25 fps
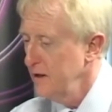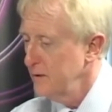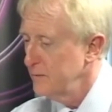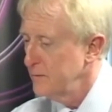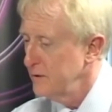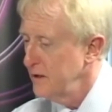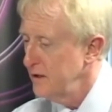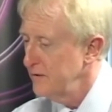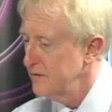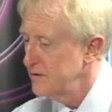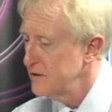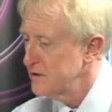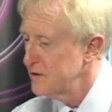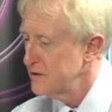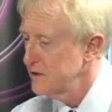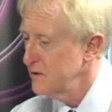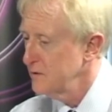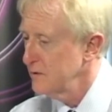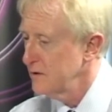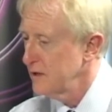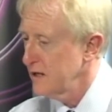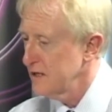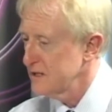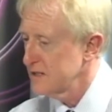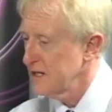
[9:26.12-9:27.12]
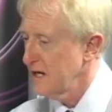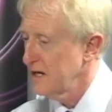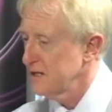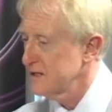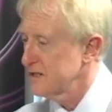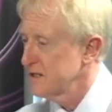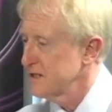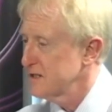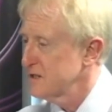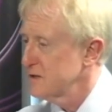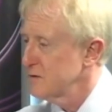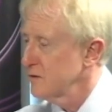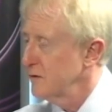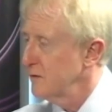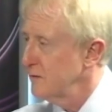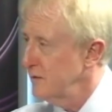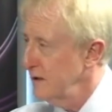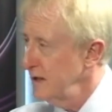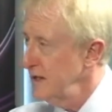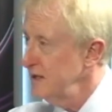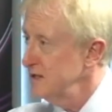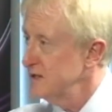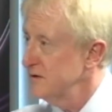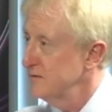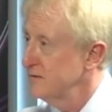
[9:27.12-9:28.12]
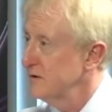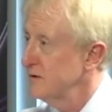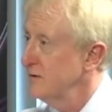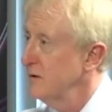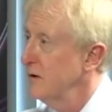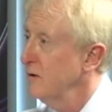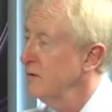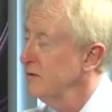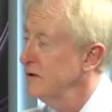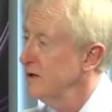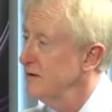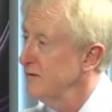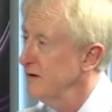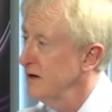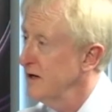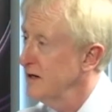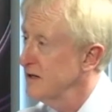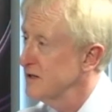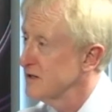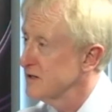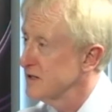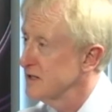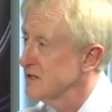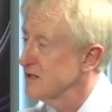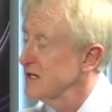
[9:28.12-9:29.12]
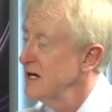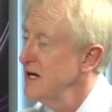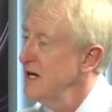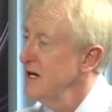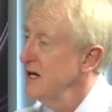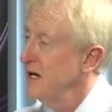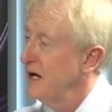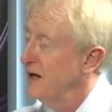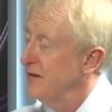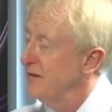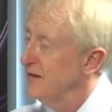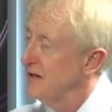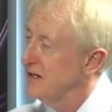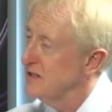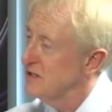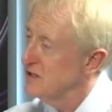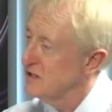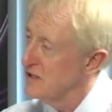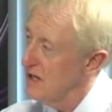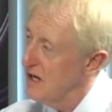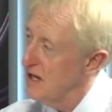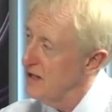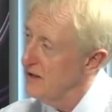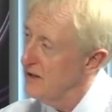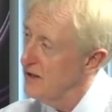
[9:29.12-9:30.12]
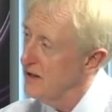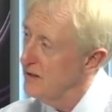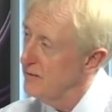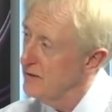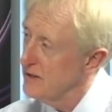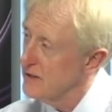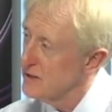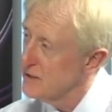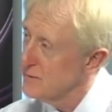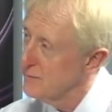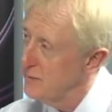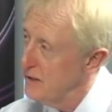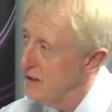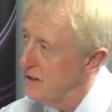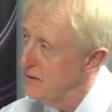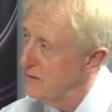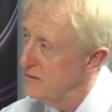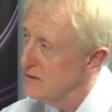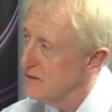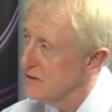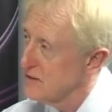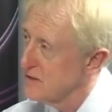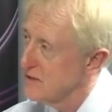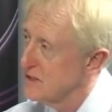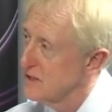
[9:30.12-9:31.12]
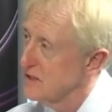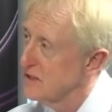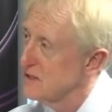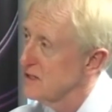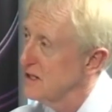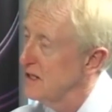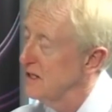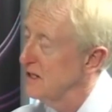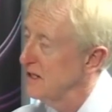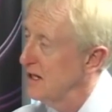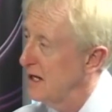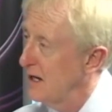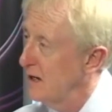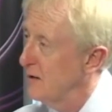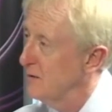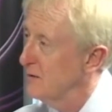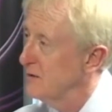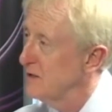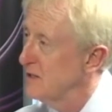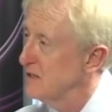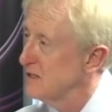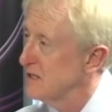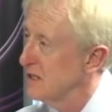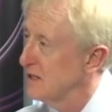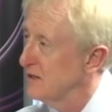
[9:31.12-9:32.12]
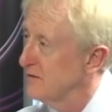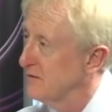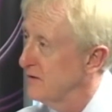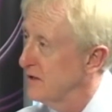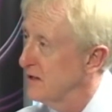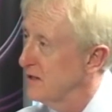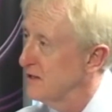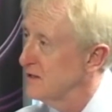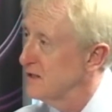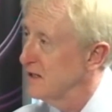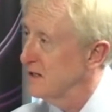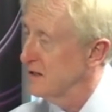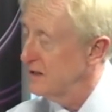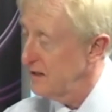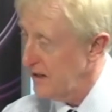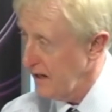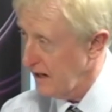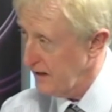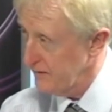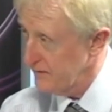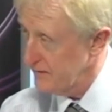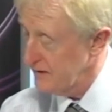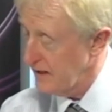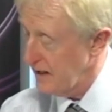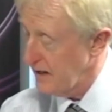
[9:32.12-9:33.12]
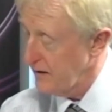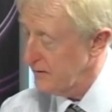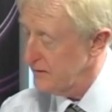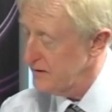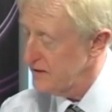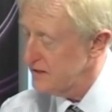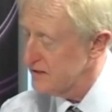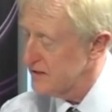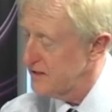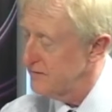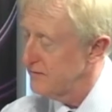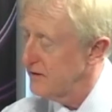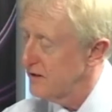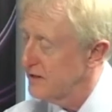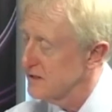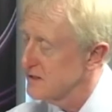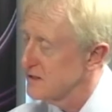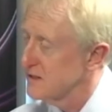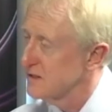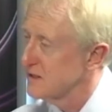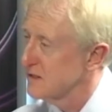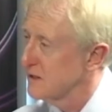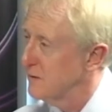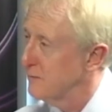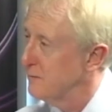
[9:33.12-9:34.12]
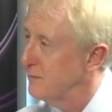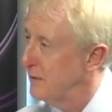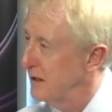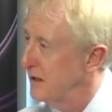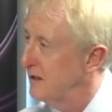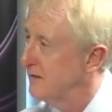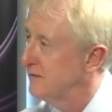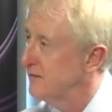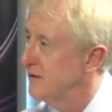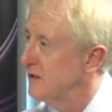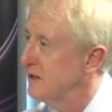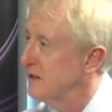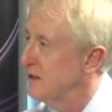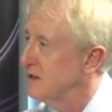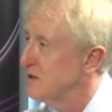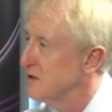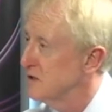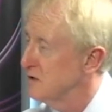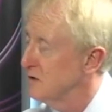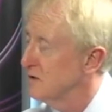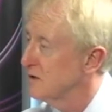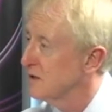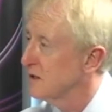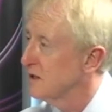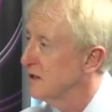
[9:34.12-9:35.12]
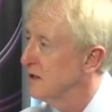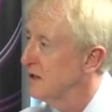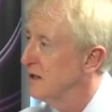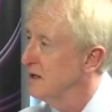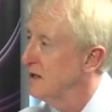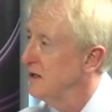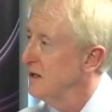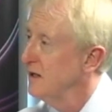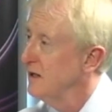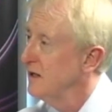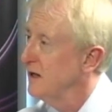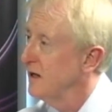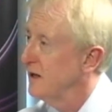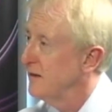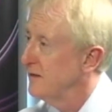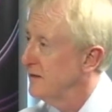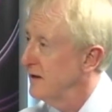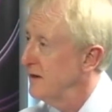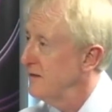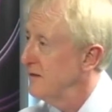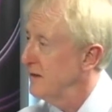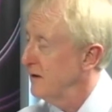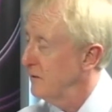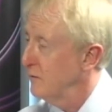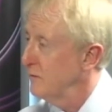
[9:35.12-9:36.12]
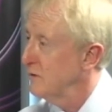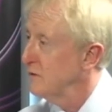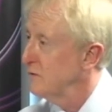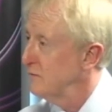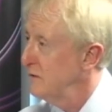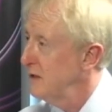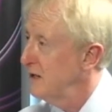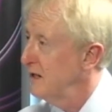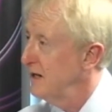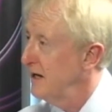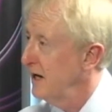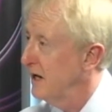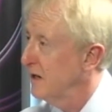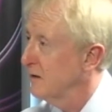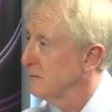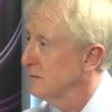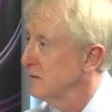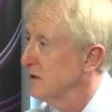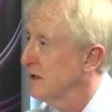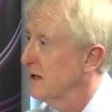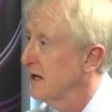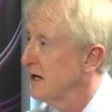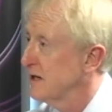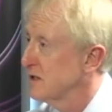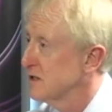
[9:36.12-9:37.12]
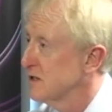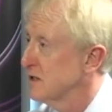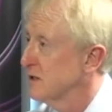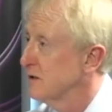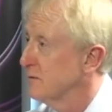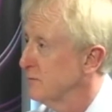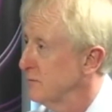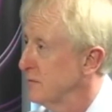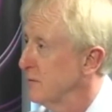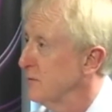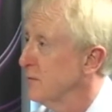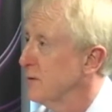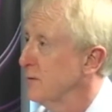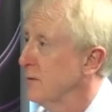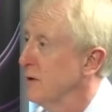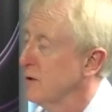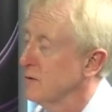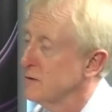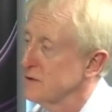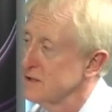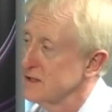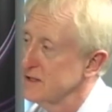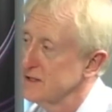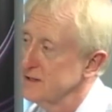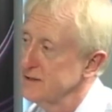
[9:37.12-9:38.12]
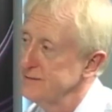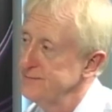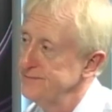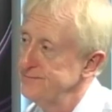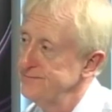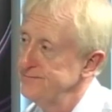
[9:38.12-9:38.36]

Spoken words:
But if the student has access to a range of their own devices and they share their experiences in how these devices can benefit each other, then that would really help the lecture be promoted.